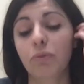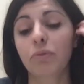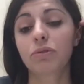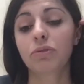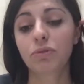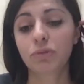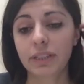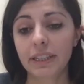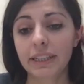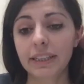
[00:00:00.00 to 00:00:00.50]

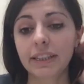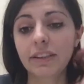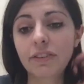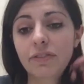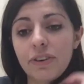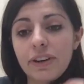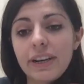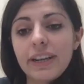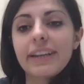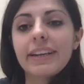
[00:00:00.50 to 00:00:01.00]
using
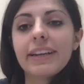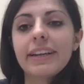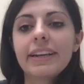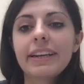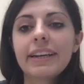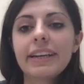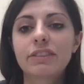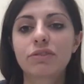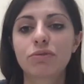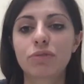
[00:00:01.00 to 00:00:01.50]

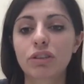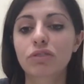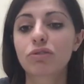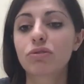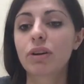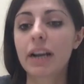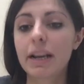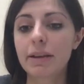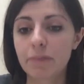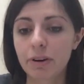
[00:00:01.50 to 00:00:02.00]
different
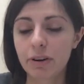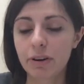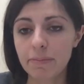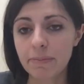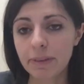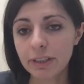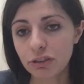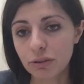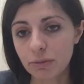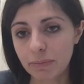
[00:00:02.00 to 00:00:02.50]
structural MRI
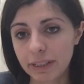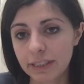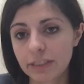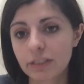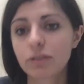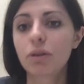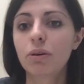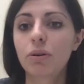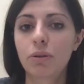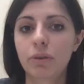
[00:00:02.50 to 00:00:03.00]

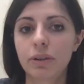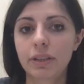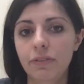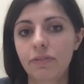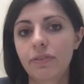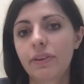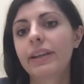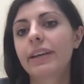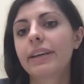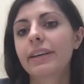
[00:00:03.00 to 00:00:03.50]
measurements or
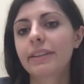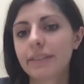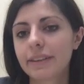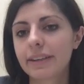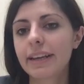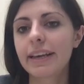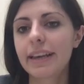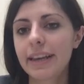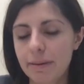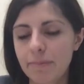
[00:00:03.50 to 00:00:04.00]

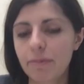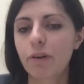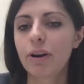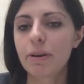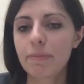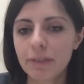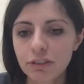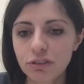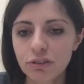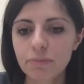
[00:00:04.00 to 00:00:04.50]
different
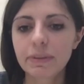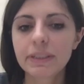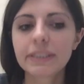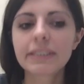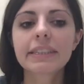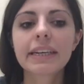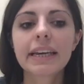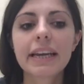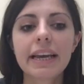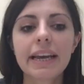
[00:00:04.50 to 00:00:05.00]
MRI
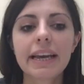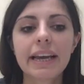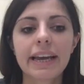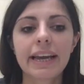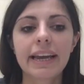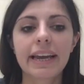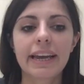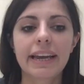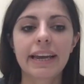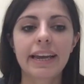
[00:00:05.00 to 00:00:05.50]
measurements
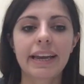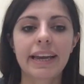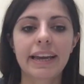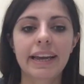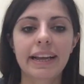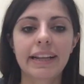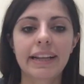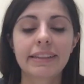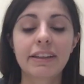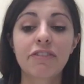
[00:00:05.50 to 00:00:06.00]

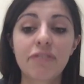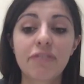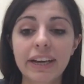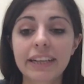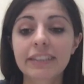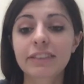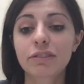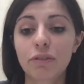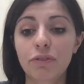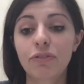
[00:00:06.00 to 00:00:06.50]
the
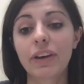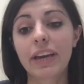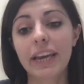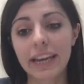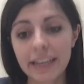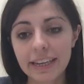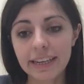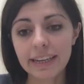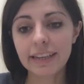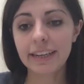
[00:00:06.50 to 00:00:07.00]
effects of
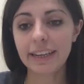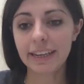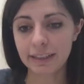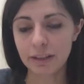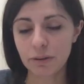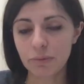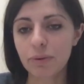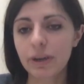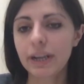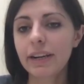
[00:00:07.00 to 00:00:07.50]
aging in
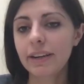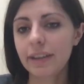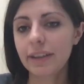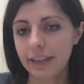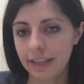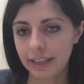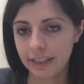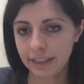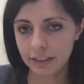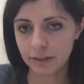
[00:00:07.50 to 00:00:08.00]
the brain
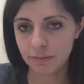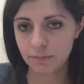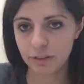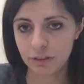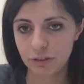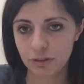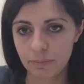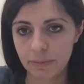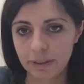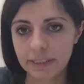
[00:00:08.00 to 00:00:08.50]
in these
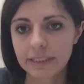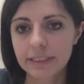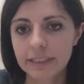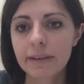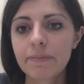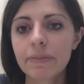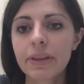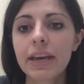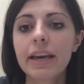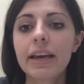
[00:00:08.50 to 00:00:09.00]

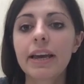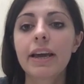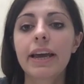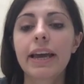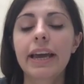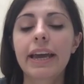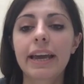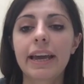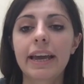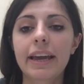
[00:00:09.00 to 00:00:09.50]
measurements.
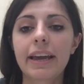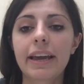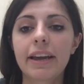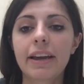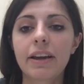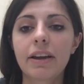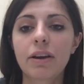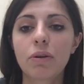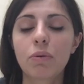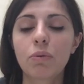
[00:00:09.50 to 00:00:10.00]

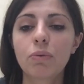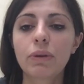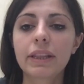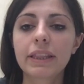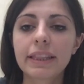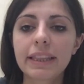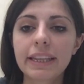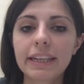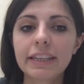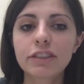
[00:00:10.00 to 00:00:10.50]

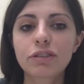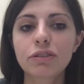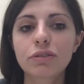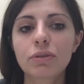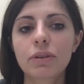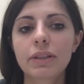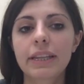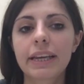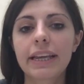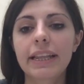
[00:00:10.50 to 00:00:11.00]
With this,
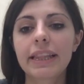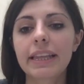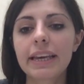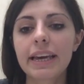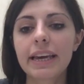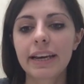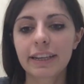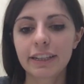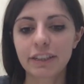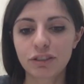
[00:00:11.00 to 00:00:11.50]
the
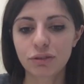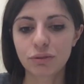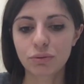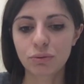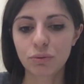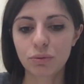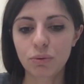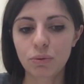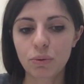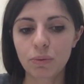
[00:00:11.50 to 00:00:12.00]
idea is
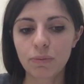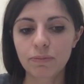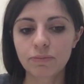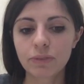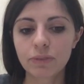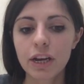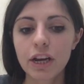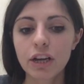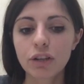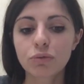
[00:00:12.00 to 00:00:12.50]

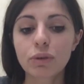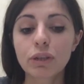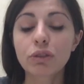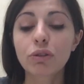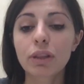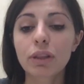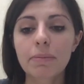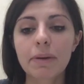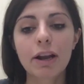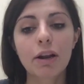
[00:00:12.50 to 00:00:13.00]
to try
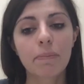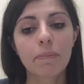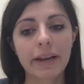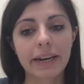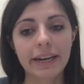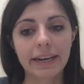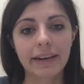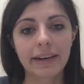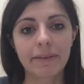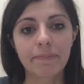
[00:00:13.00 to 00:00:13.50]
to develop
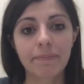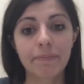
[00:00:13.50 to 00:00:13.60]
a